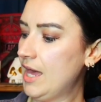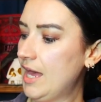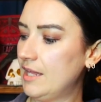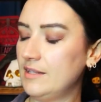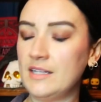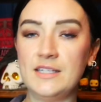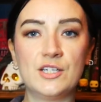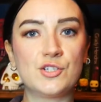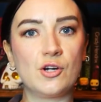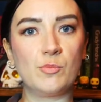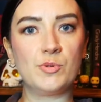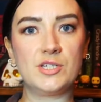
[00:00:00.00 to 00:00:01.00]
and then the
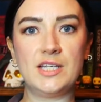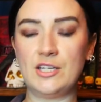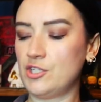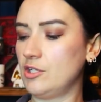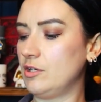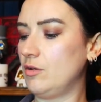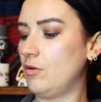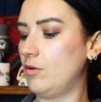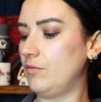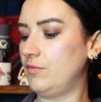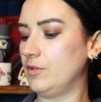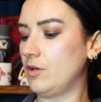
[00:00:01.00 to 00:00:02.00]
interpretation
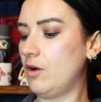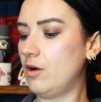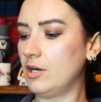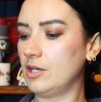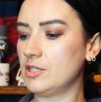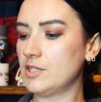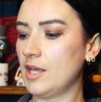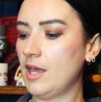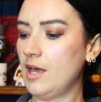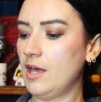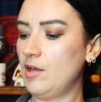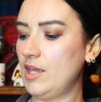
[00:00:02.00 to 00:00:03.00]
of the card
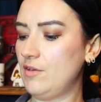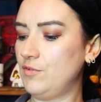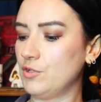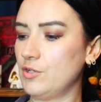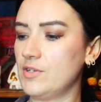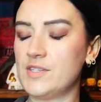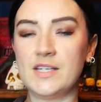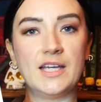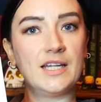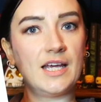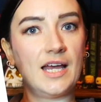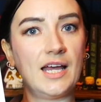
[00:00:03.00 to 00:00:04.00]
if you're using
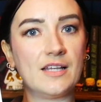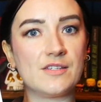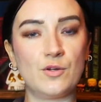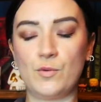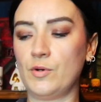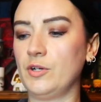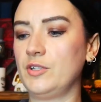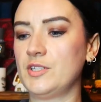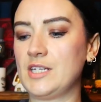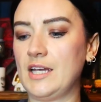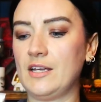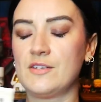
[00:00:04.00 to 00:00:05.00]
it as an oracle
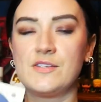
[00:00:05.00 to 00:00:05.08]
deck.